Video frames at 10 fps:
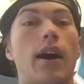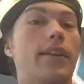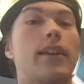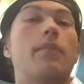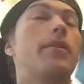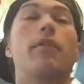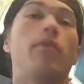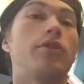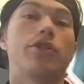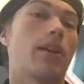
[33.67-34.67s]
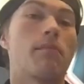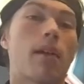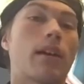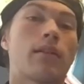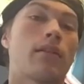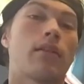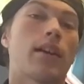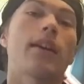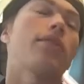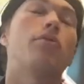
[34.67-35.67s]
I think I'm done watching Impact.
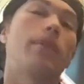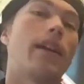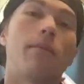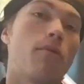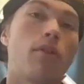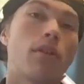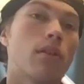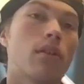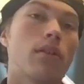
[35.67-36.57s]
I can't do it anymore.